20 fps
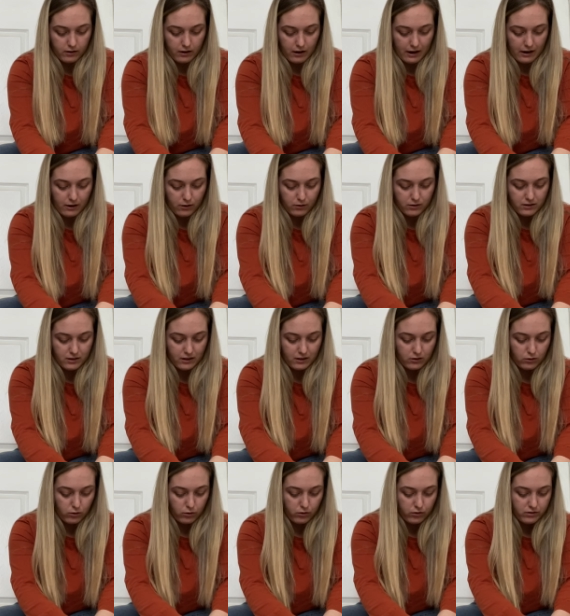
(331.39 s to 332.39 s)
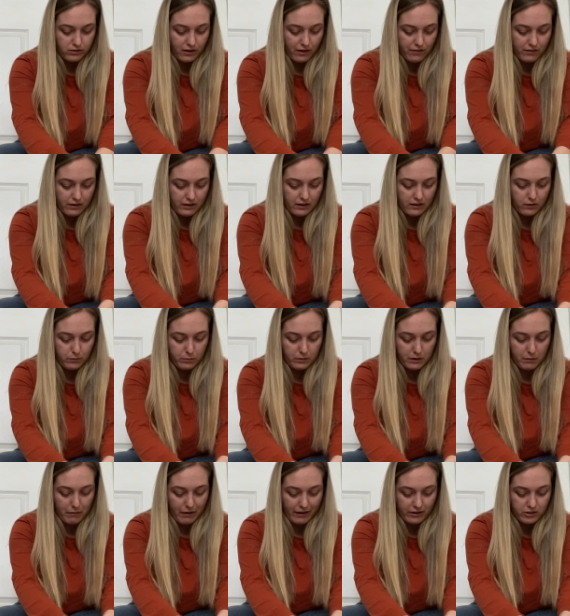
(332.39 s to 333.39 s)
I know it's like total 70s, but
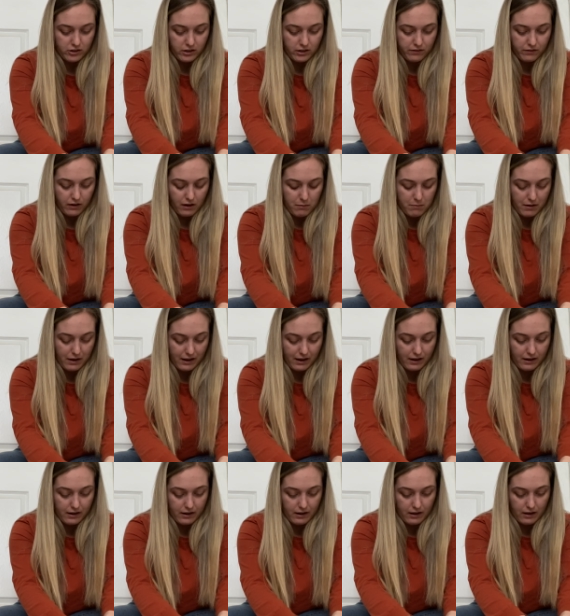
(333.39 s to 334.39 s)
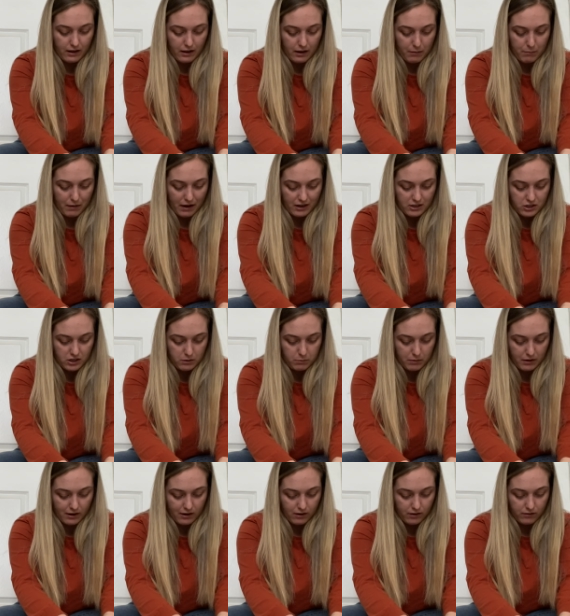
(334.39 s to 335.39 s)
imagine if I made a matching
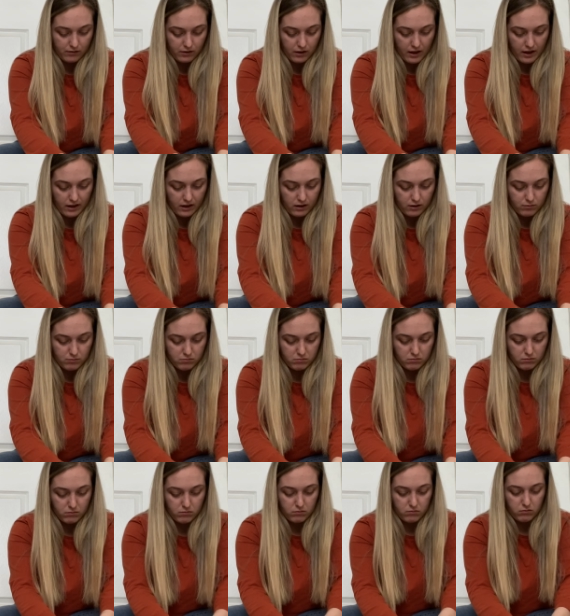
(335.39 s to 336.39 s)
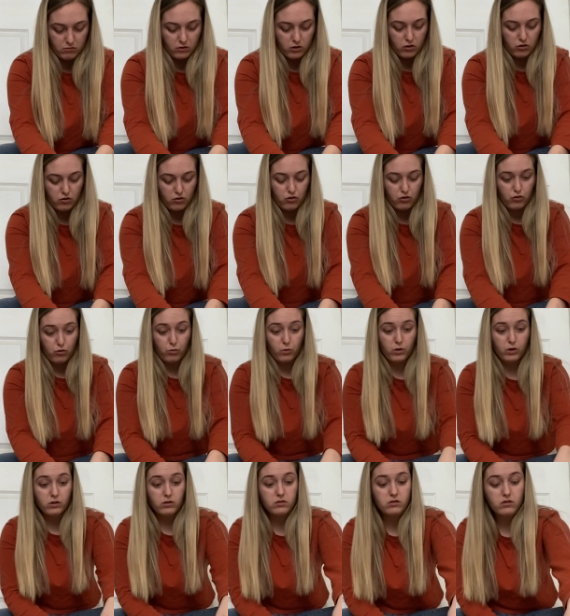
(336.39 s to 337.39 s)
pair of like
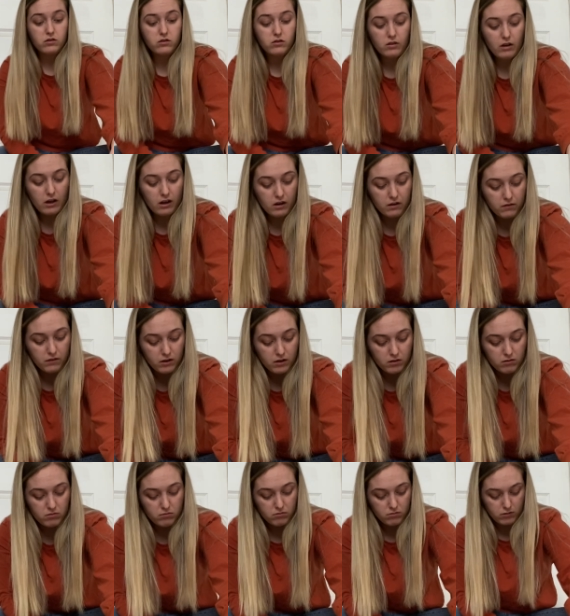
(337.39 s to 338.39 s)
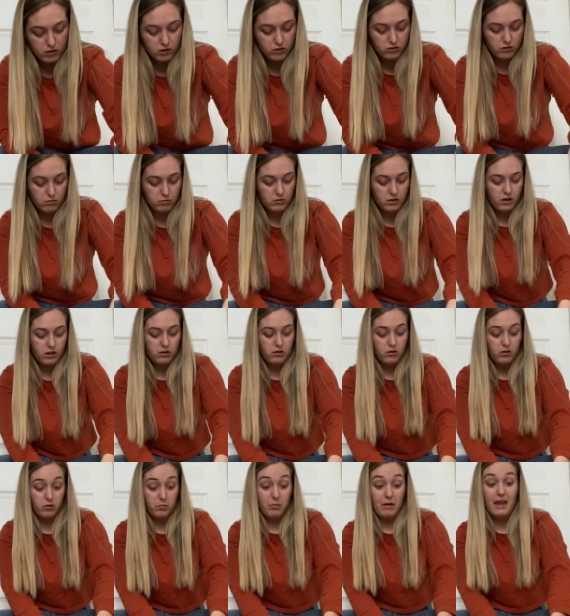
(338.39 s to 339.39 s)
shorts out of it or something.
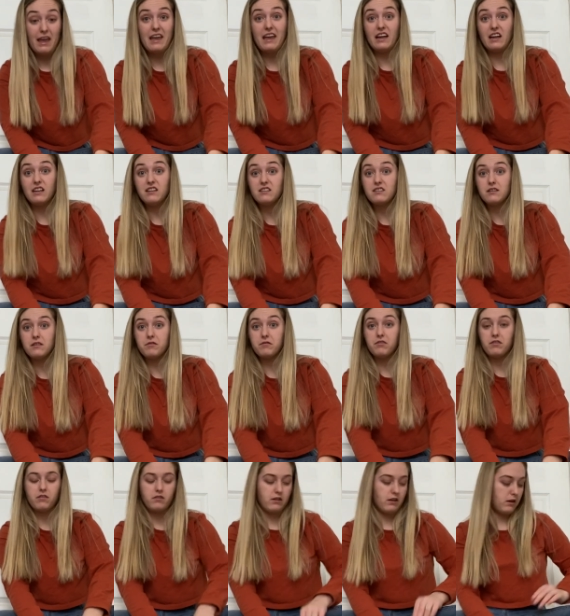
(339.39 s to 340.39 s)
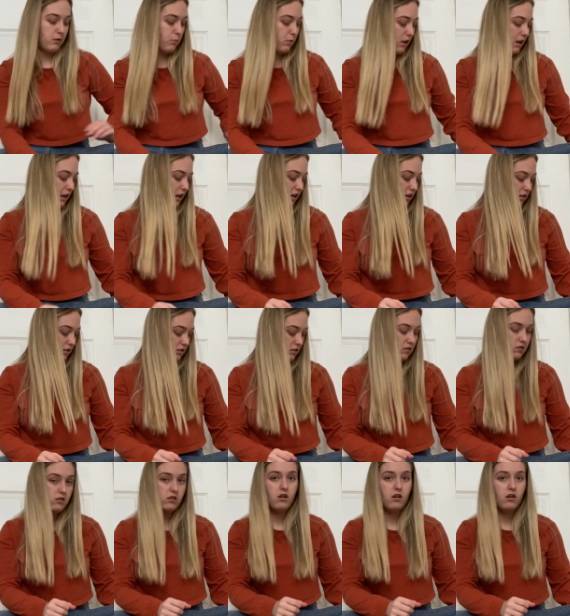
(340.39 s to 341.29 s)
Or pants, some flare pants.